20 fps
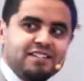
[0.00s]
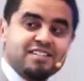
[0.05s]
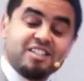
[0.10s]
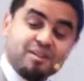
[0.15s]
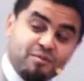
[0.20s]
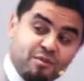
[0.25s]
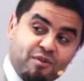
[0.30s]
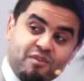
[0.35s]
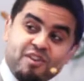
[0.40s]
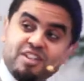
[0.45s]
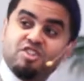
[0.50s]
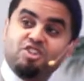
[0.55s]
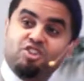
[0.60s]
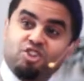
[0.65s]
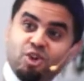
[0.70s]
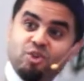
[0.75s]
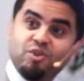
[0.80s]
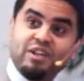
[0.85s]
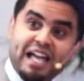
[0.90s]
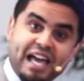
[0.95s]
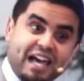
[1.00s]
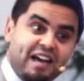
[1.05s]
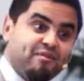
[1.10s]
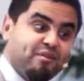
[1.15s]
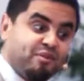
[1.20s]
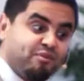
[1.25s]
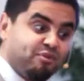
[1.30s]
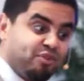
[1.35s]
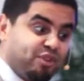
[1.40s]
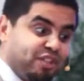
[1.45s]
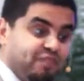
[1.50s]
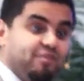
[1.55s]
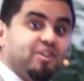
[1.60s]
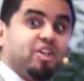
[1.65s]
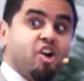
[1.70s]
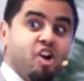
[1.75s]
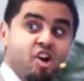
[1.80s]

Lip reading: Some of us don't have a forgiving